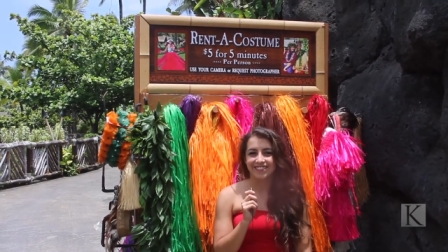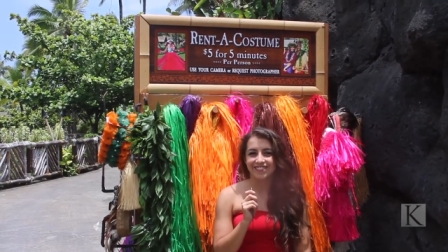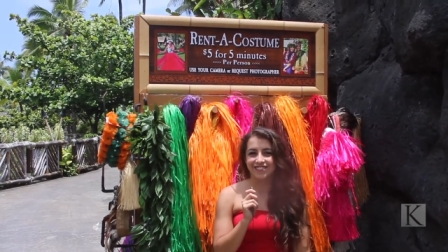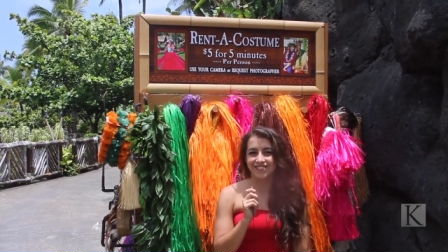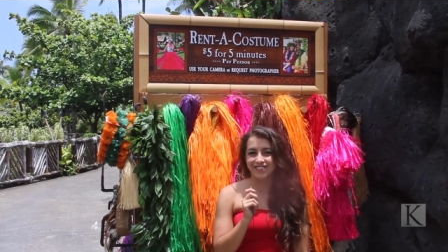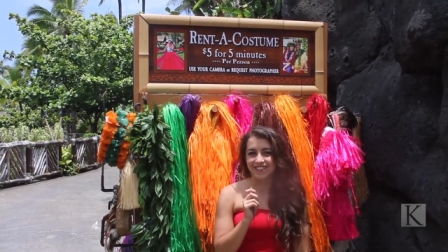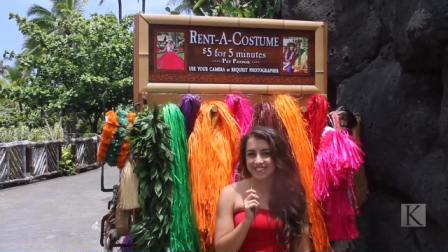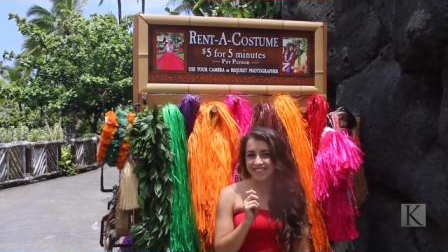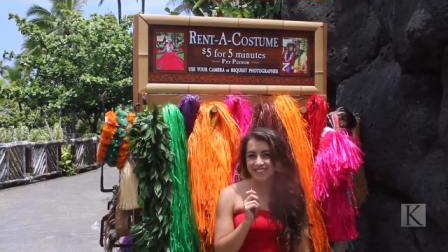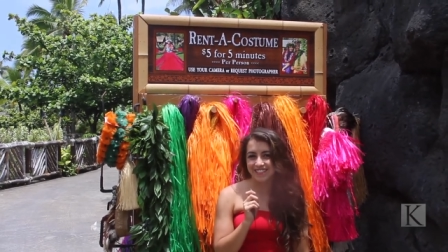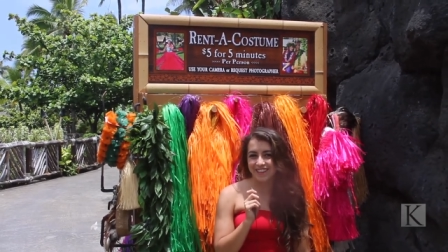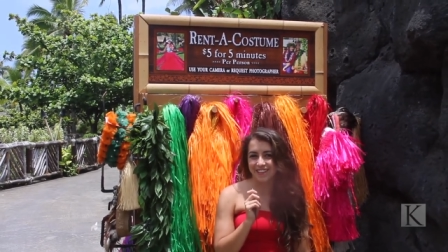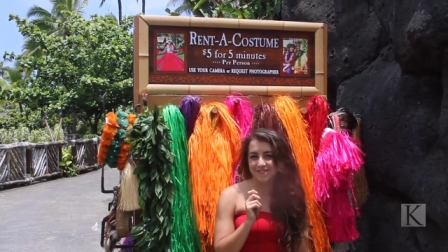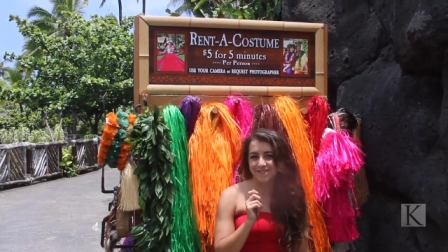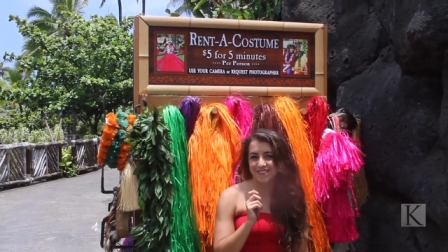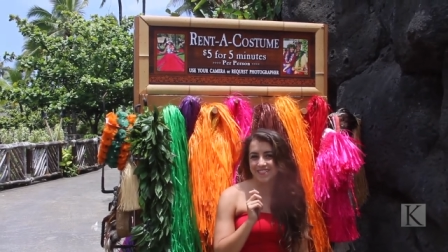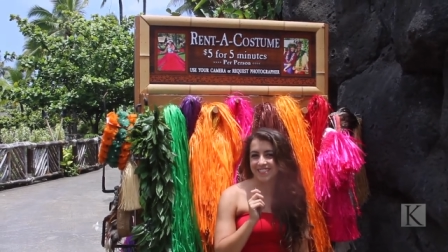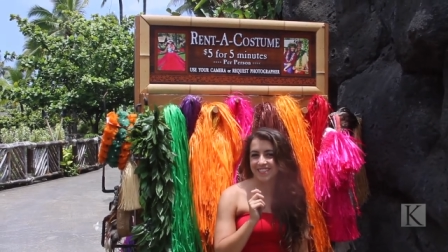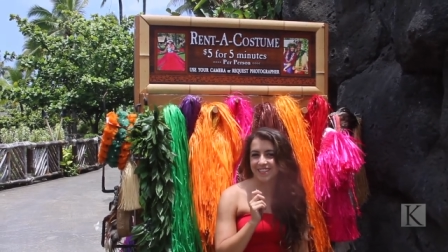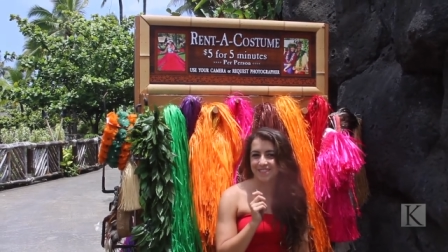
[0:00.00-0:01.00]
to dress up
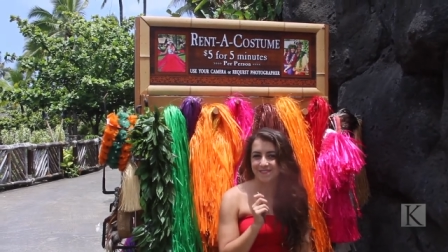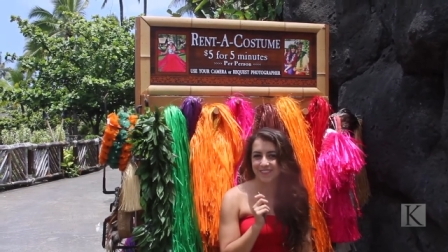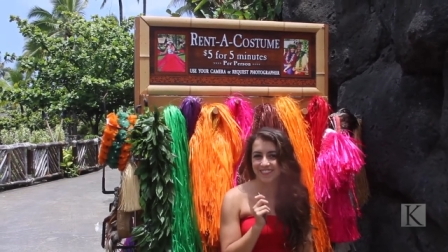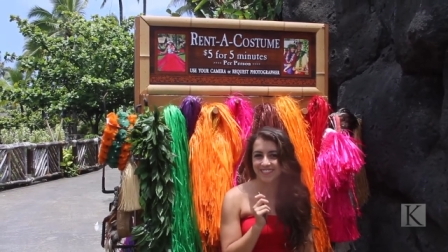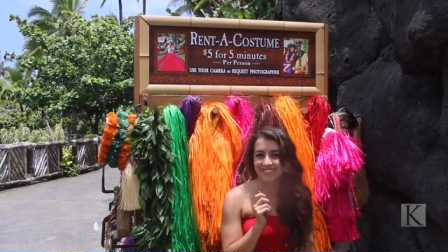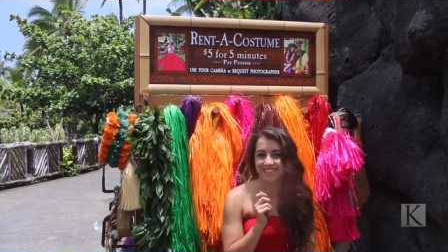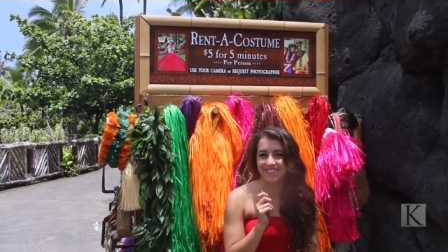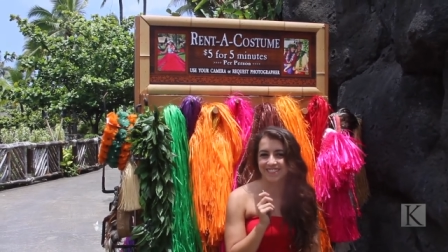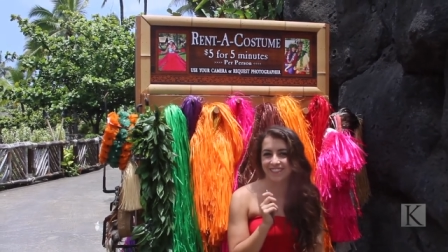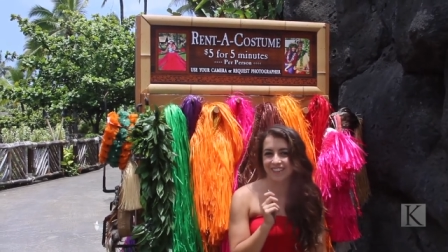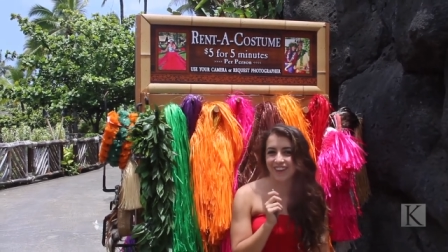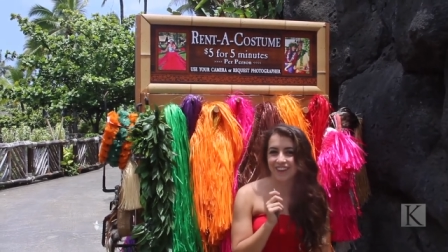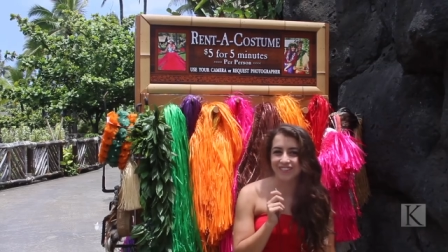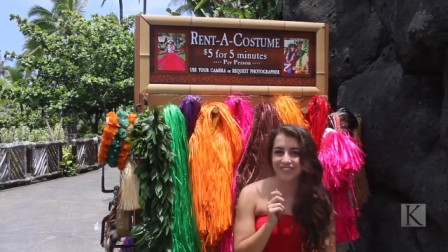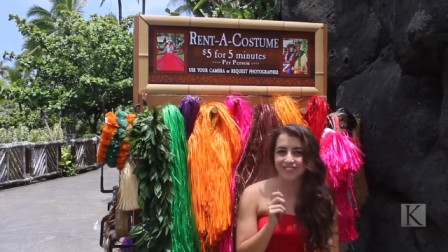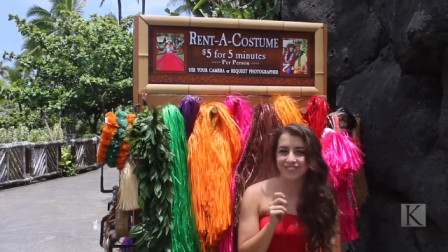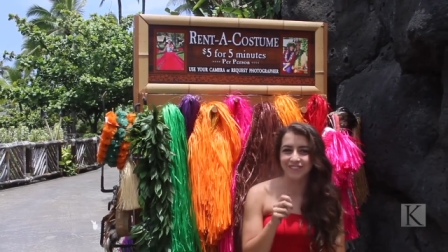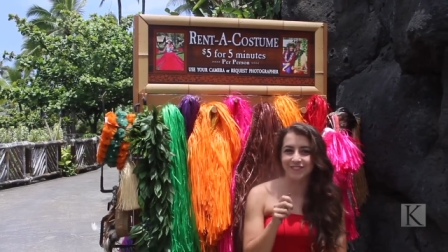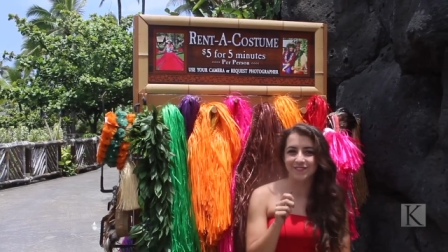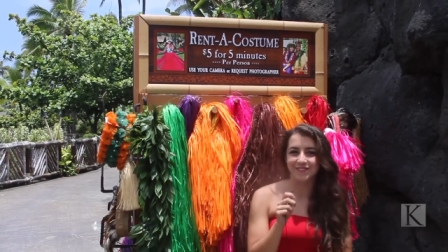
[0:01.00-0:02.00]
and take pictures in
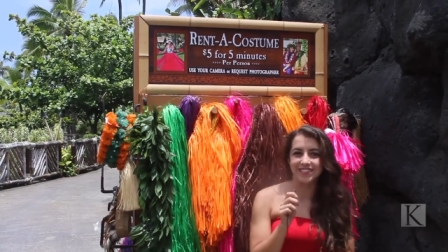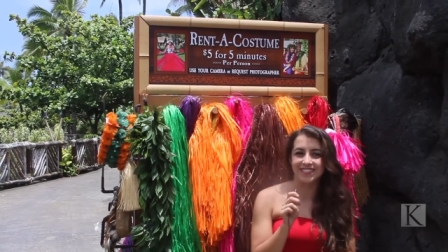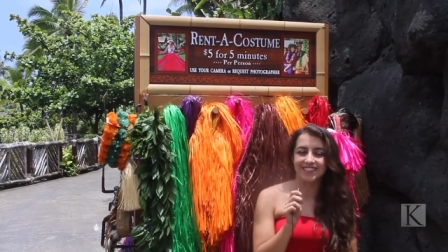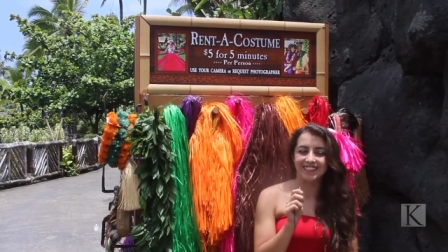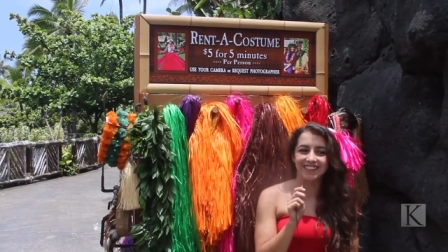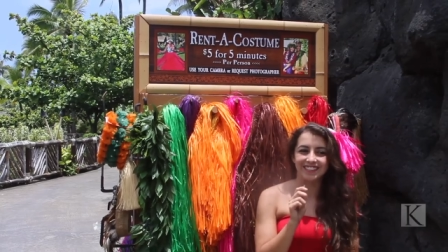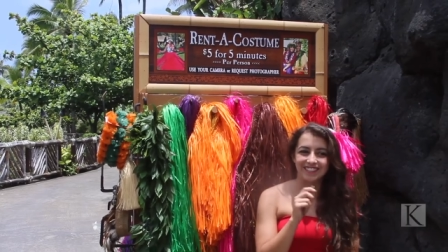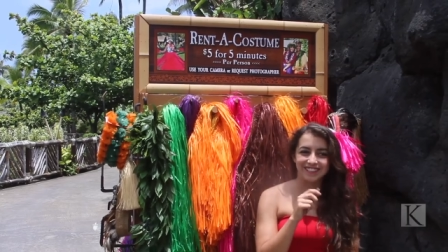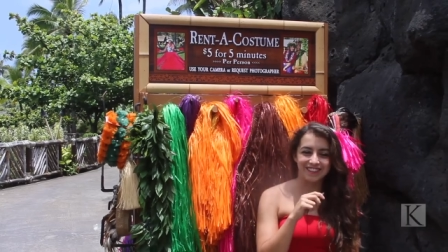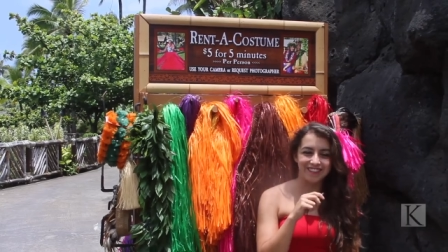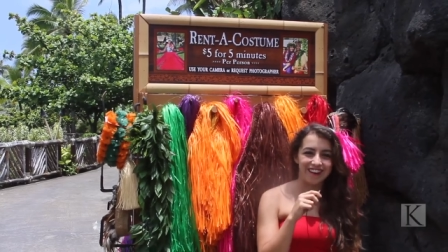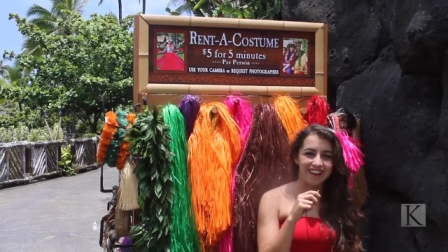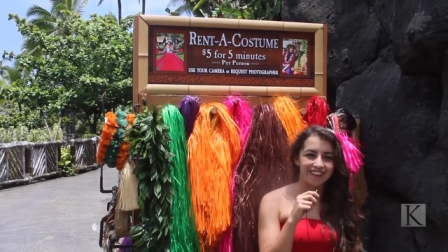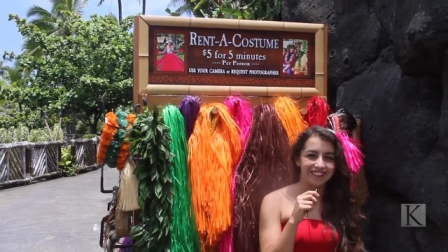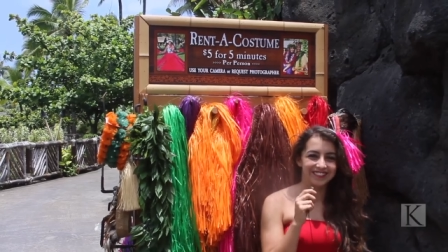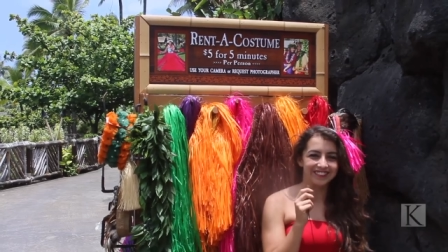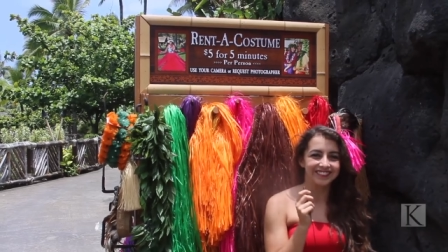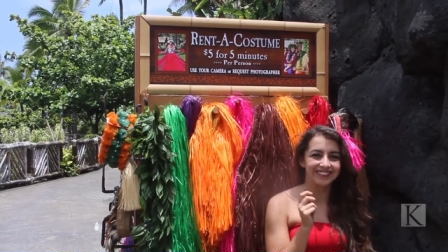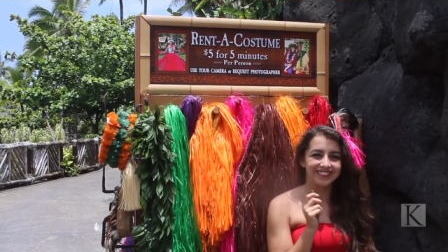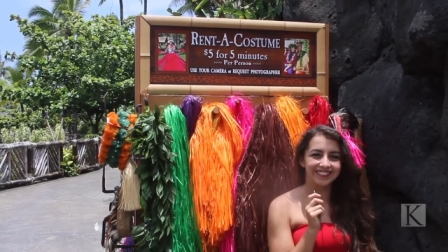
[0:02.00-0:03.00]
costumes and dance
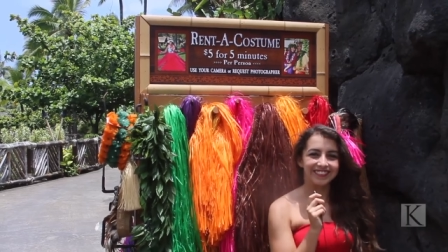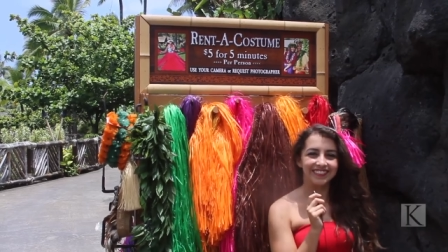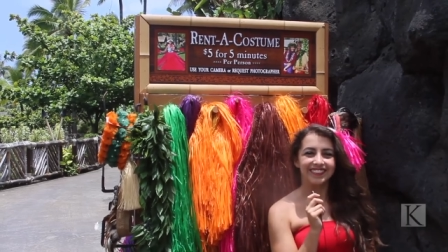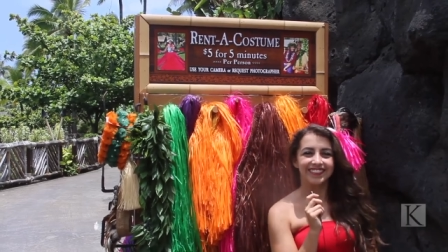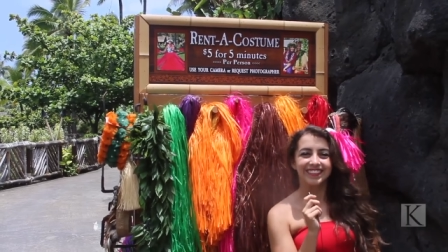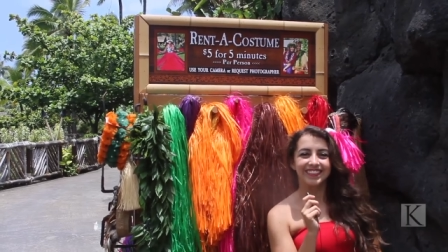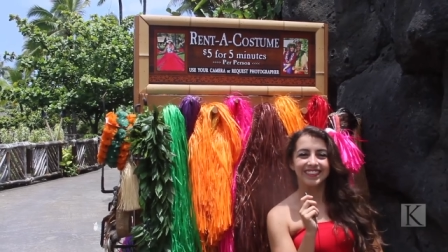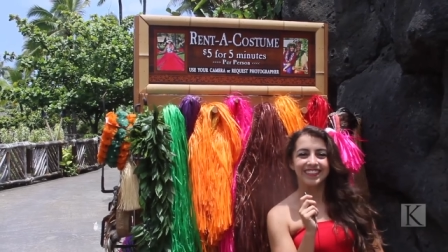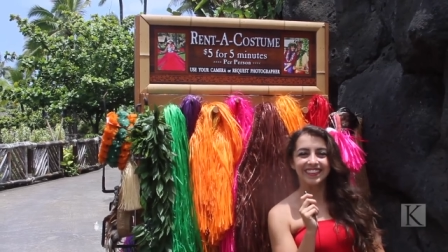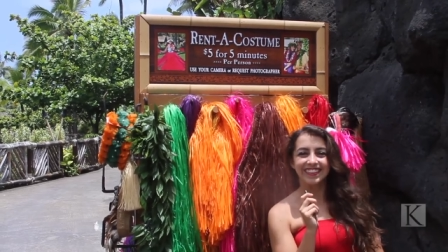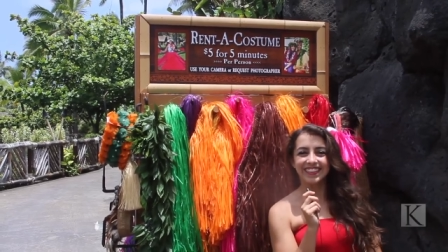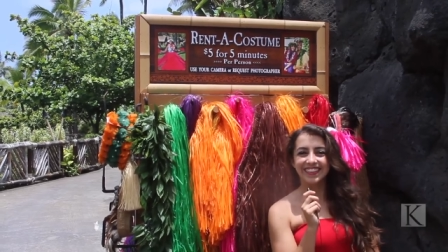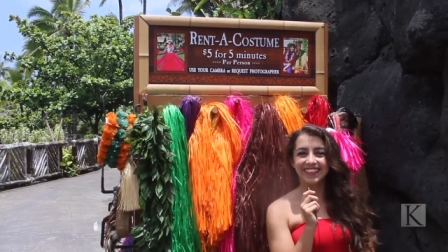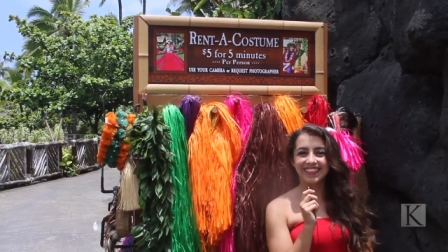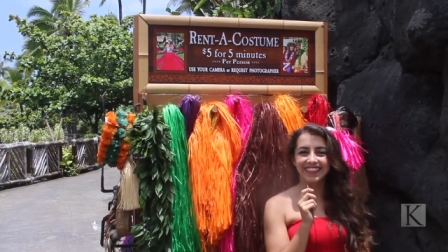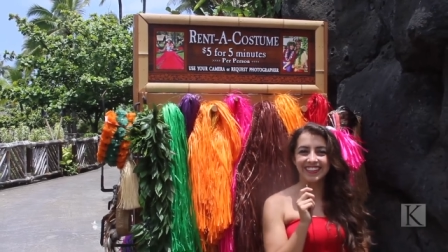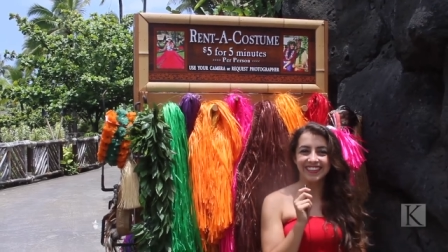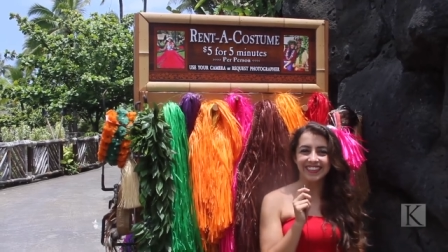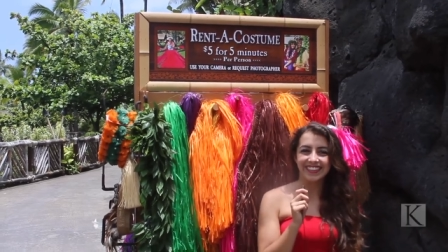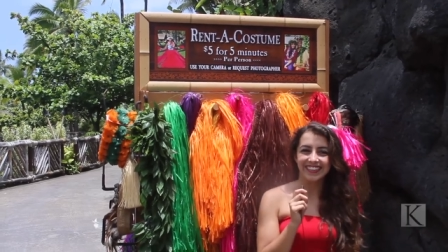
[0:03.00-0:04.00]

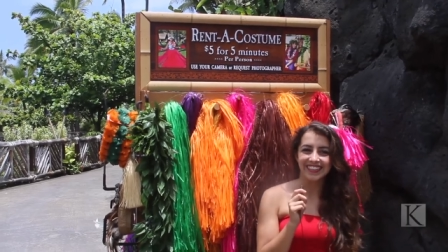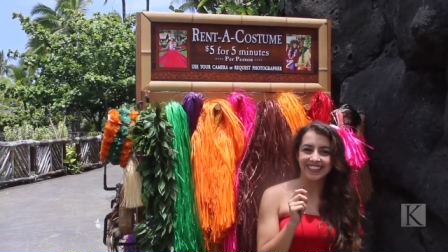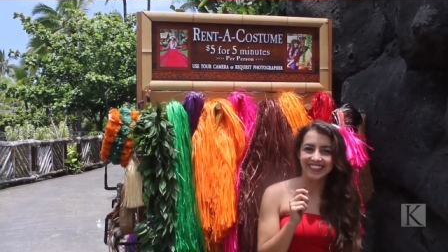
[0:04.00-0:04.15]
around.